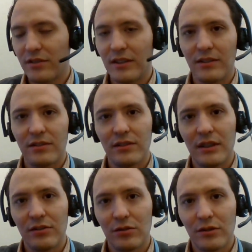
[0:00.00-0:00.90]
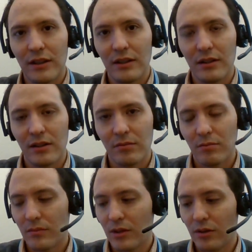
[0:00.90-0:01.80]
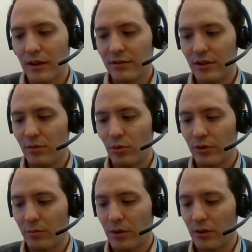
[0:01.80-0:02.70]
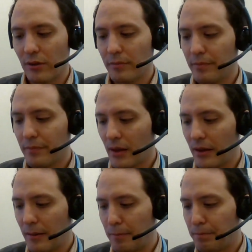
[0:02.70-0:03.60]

um, it's it's it's really a, a great single board computer.